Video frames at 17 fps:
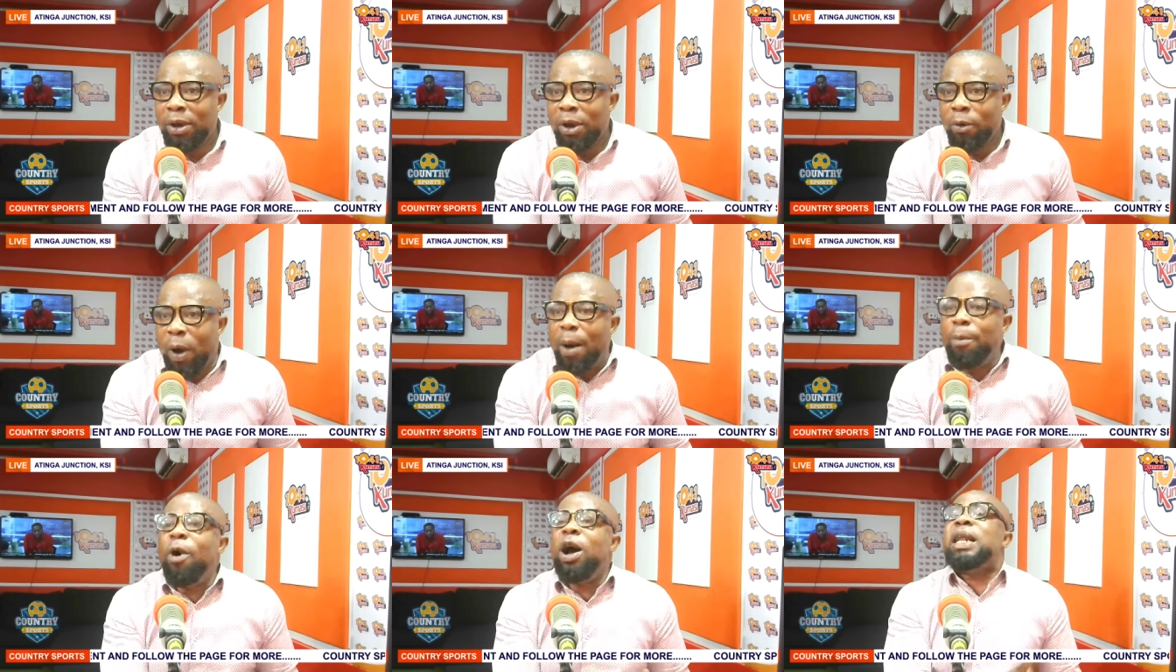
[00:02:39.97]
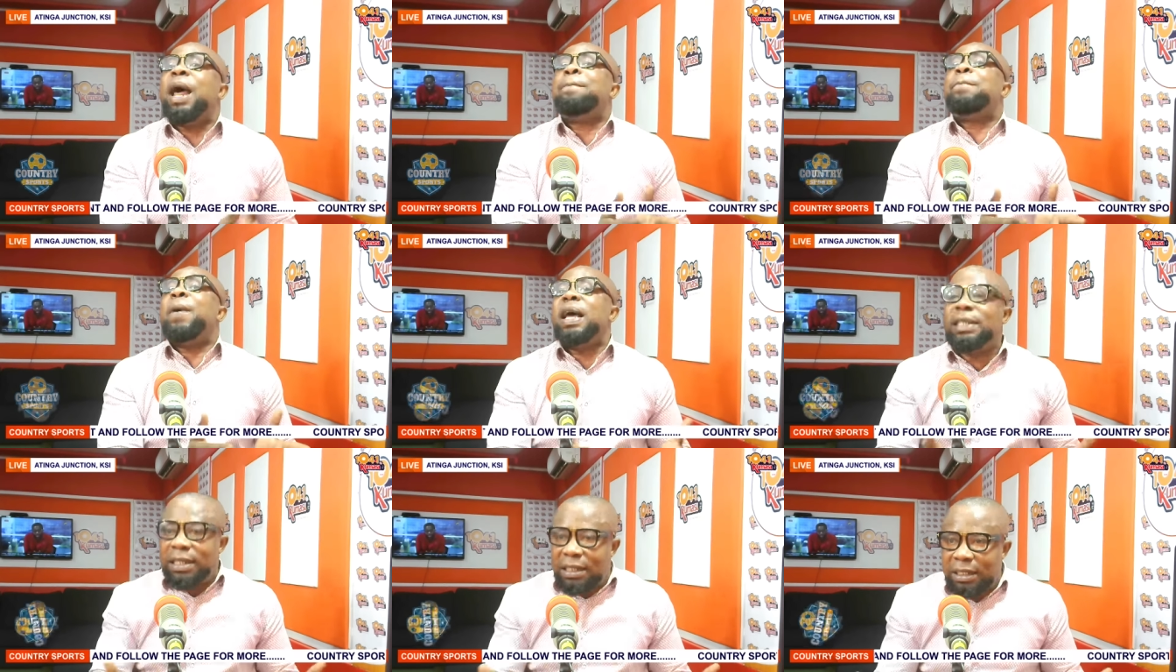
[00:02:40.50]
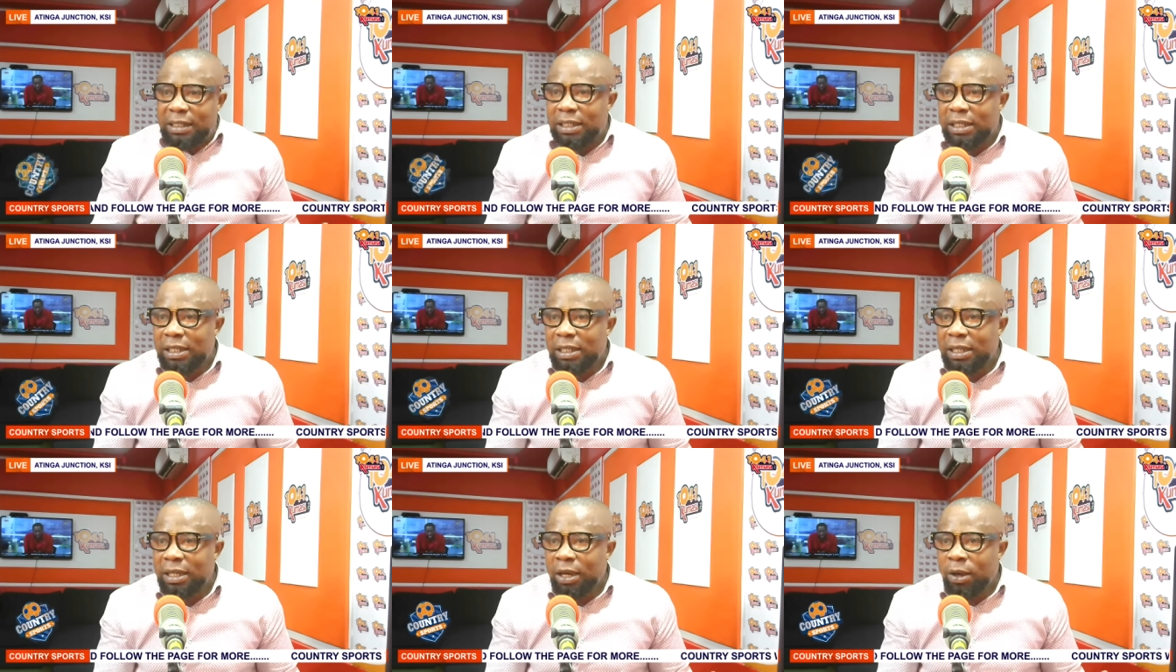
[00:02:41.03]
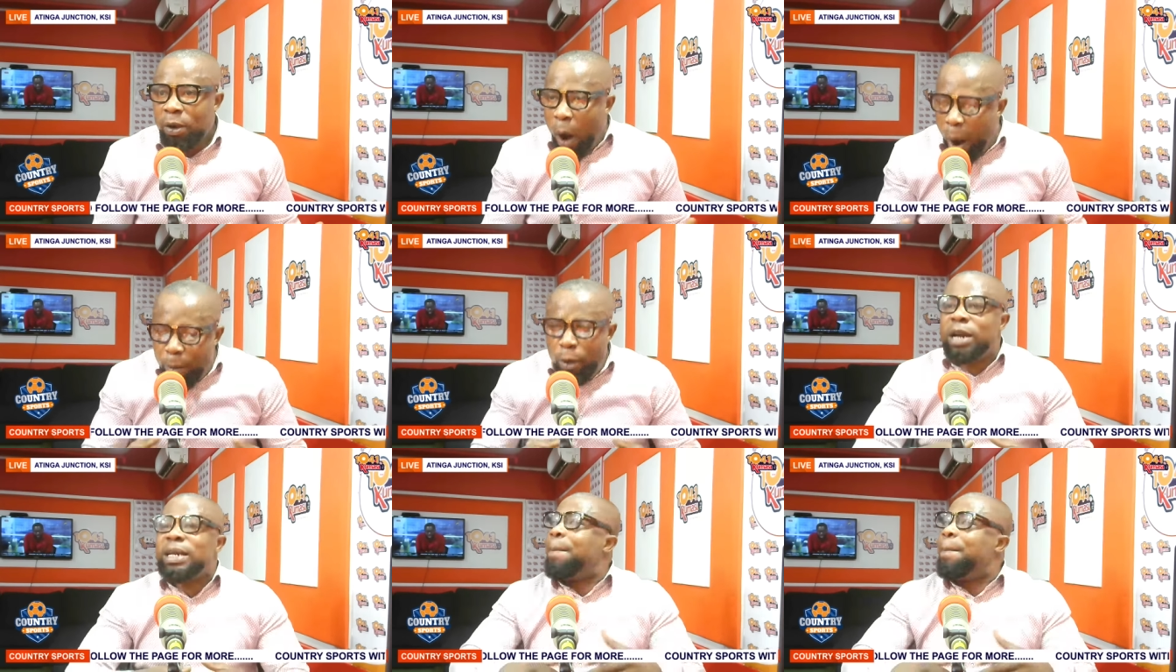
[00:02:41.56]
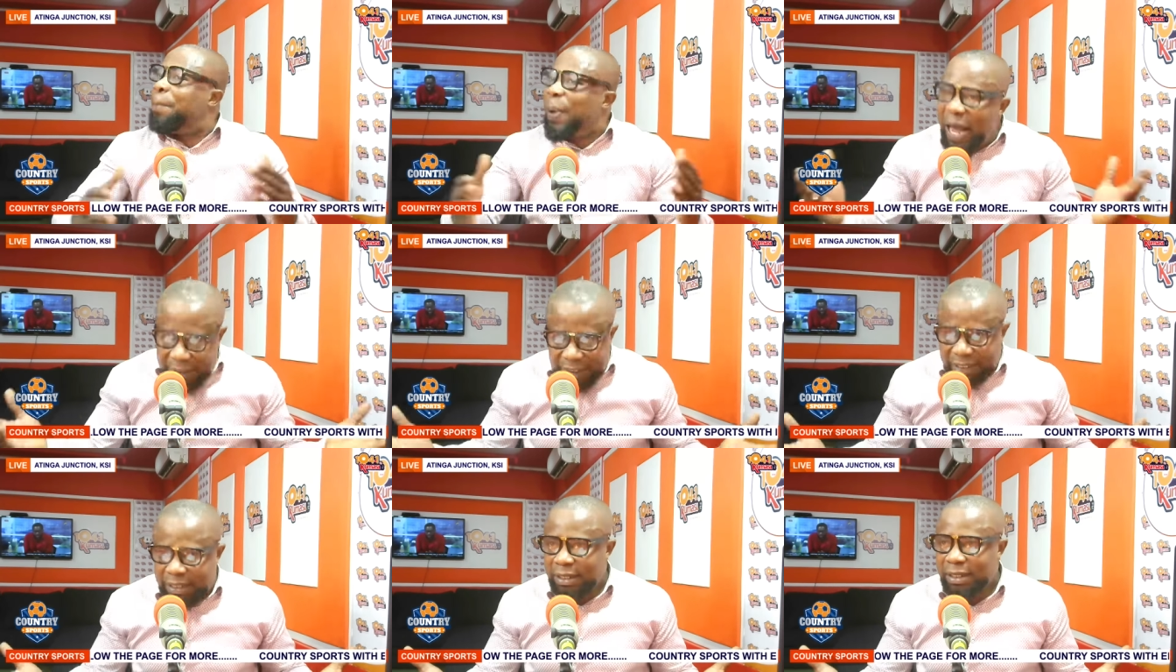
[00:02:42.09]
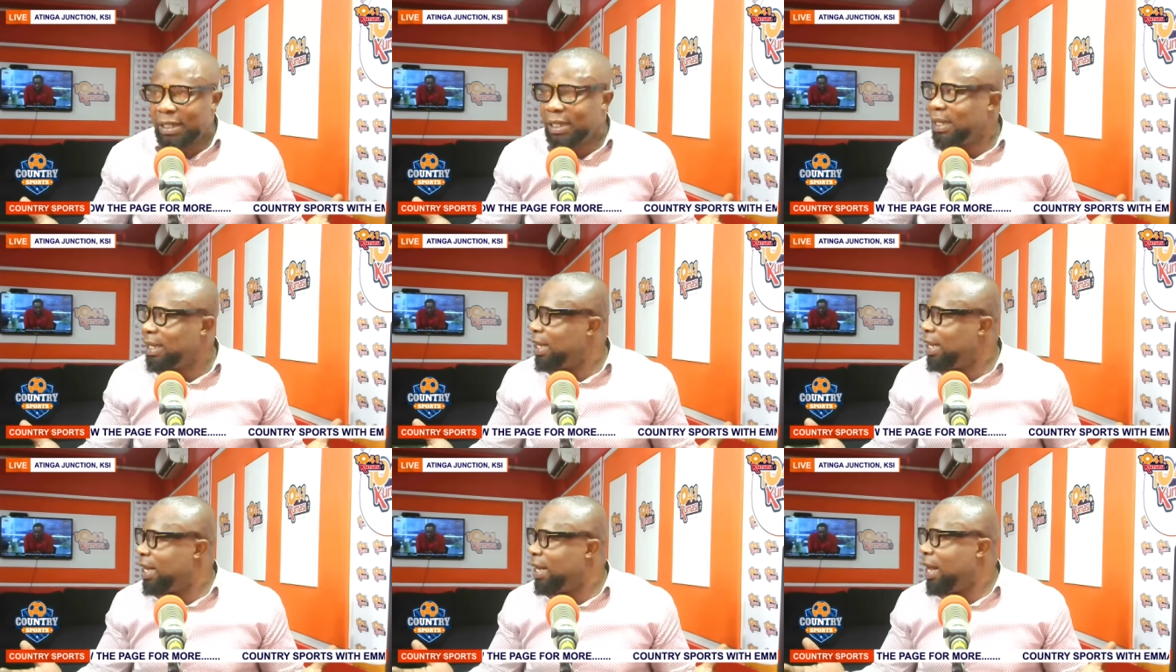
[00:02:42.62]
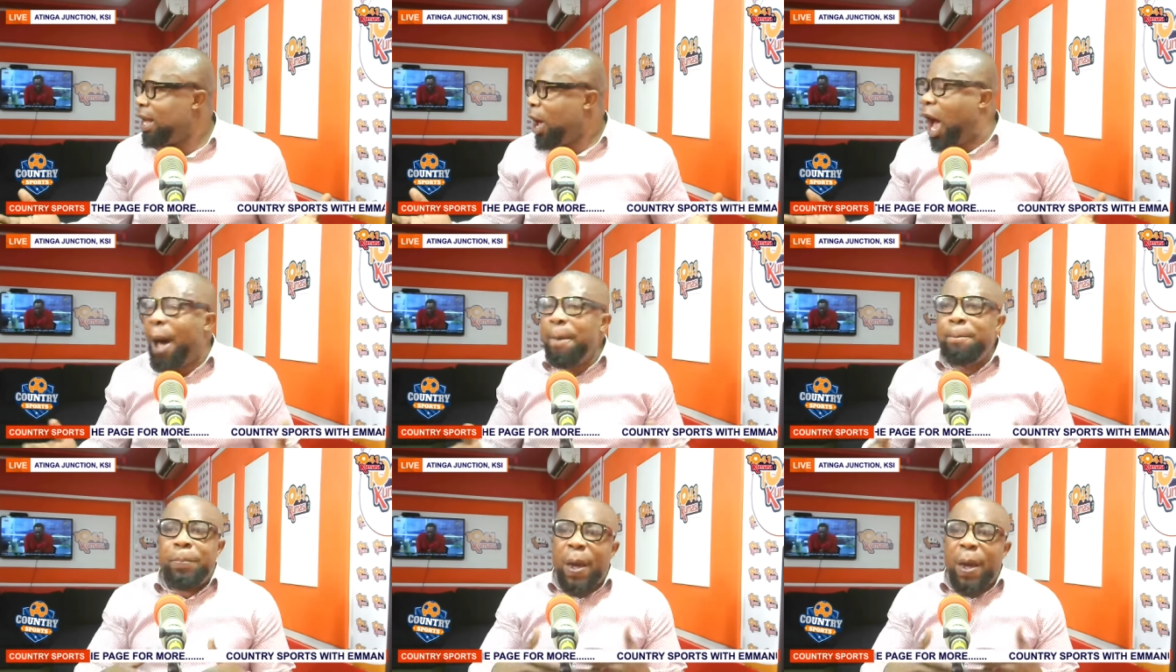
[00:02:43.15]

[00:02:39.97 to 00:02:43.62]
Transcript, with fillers: One was the best. One was the best. I'll call on paper. On